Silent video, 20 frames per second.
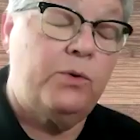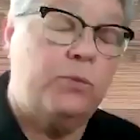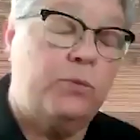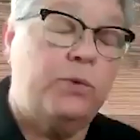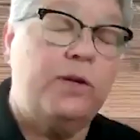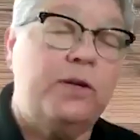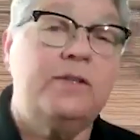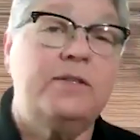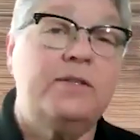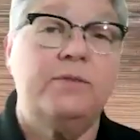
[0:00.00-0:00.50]
the
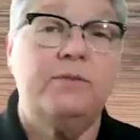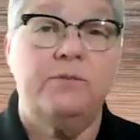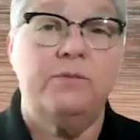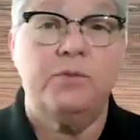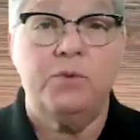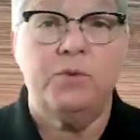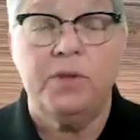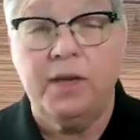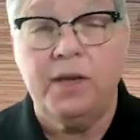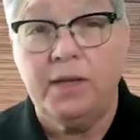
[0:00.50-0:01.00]
reason
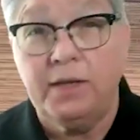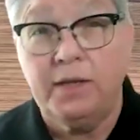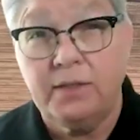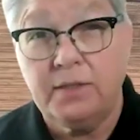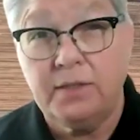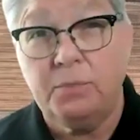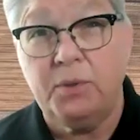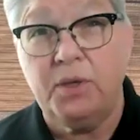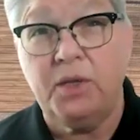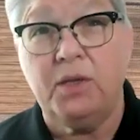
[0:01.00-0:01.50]
for that
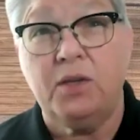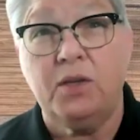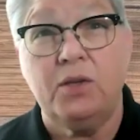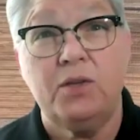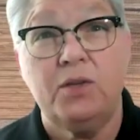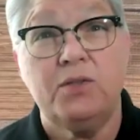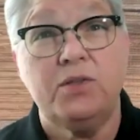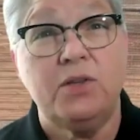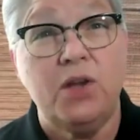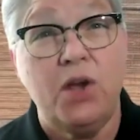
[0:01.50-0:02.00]
is
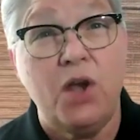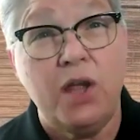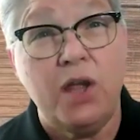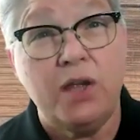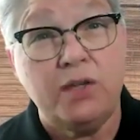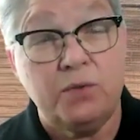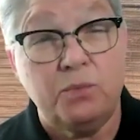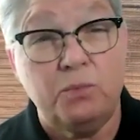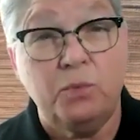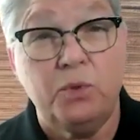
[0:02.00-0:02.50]
because
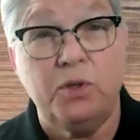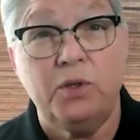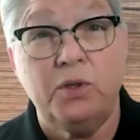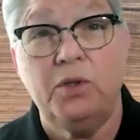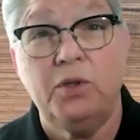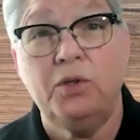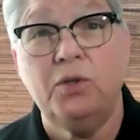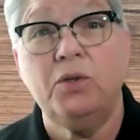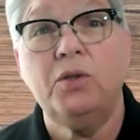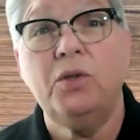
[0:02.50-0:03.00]
NICE
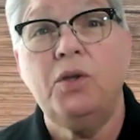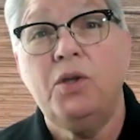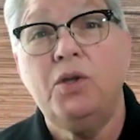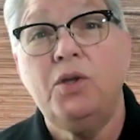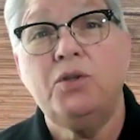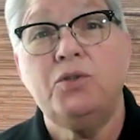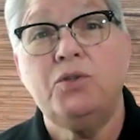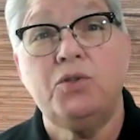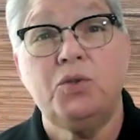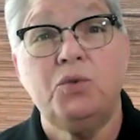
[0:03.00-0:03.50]
will
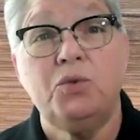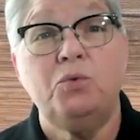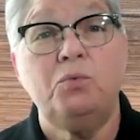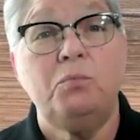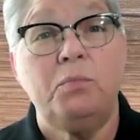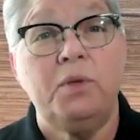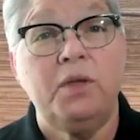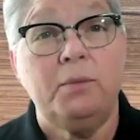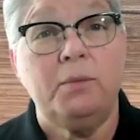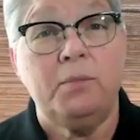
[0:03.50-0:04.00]

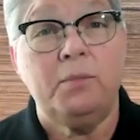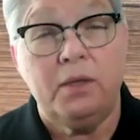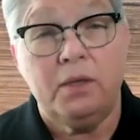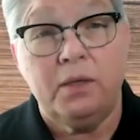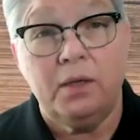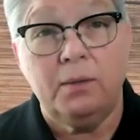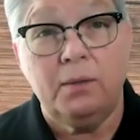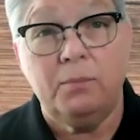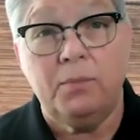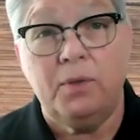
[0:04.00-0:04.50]
soon be
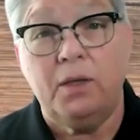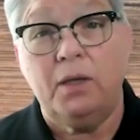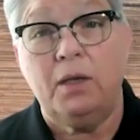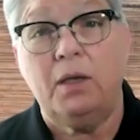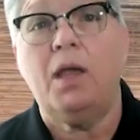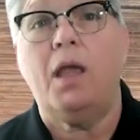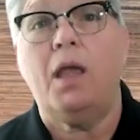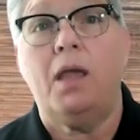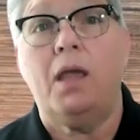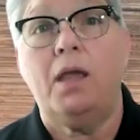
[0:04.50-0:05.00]

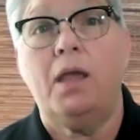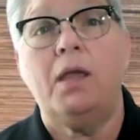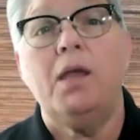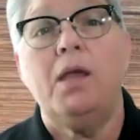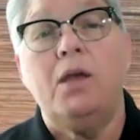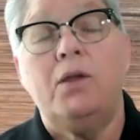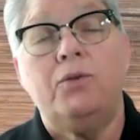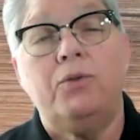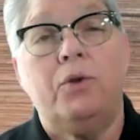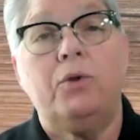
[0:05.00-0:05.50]
becoming a
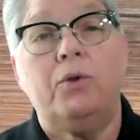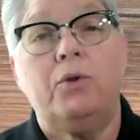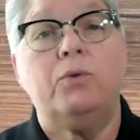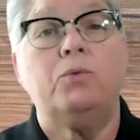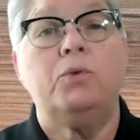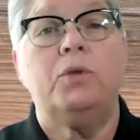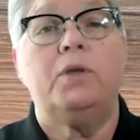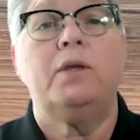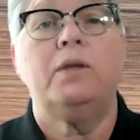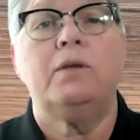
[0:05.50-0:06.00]
not
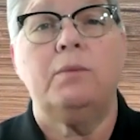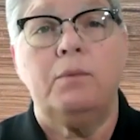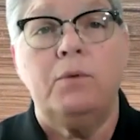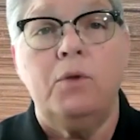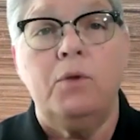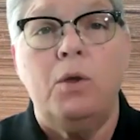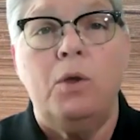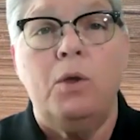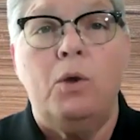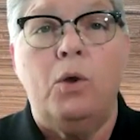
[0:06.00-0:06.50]
only a,
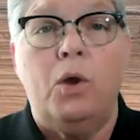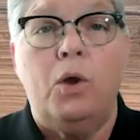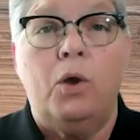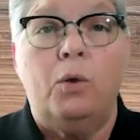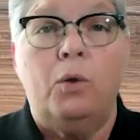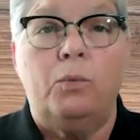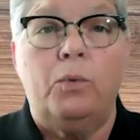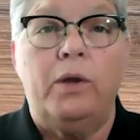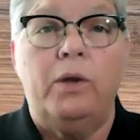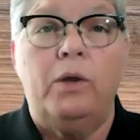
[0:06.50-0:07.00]

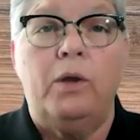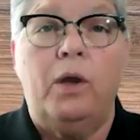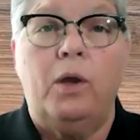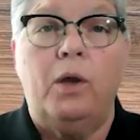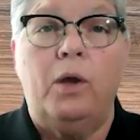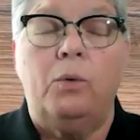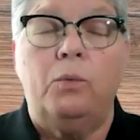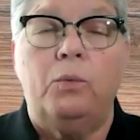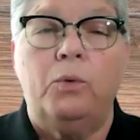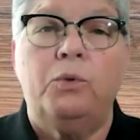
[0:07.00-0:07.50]
a, re,
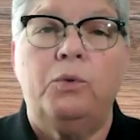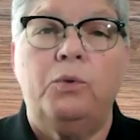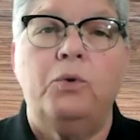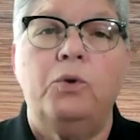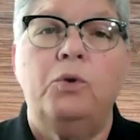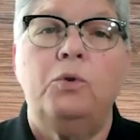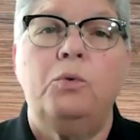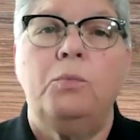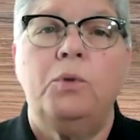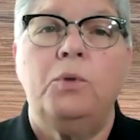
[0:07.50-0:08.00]
a
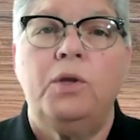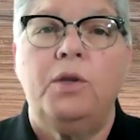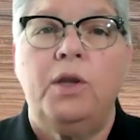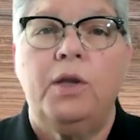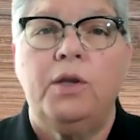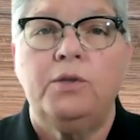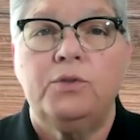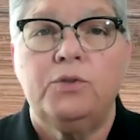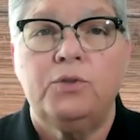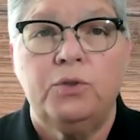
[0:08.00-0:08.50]
recruitment
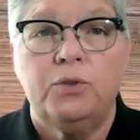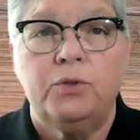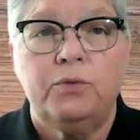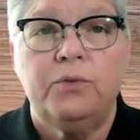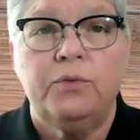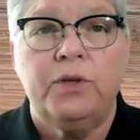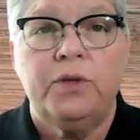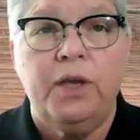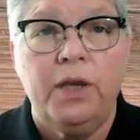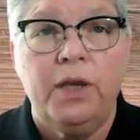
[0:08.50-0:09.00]
and
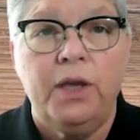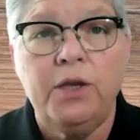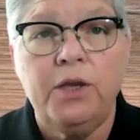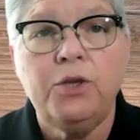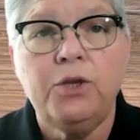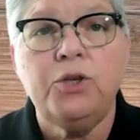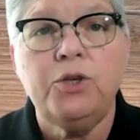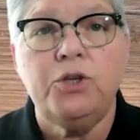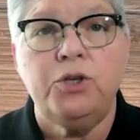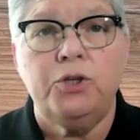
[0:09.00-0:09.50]

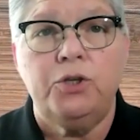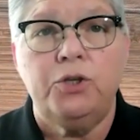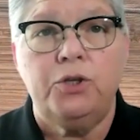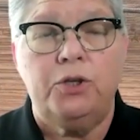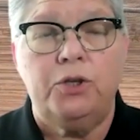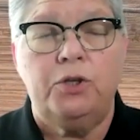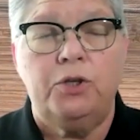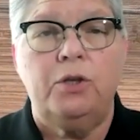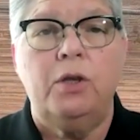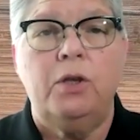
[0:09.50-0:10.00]

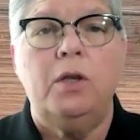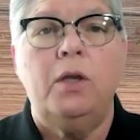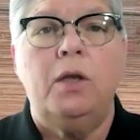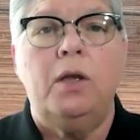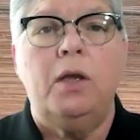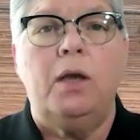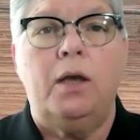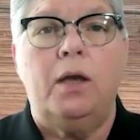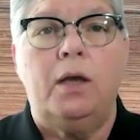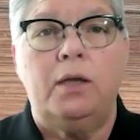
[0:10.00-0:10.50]
certification
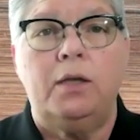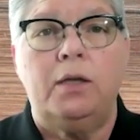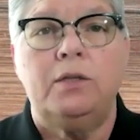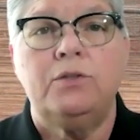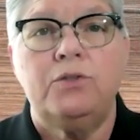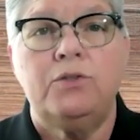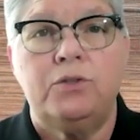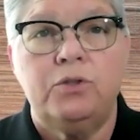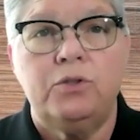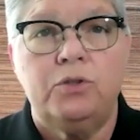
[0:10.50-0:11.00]
uh,
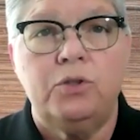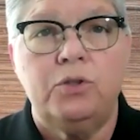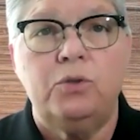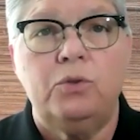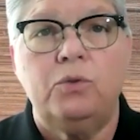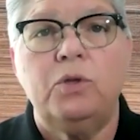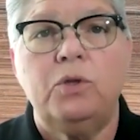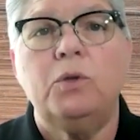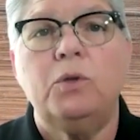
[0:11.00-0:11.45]
institute,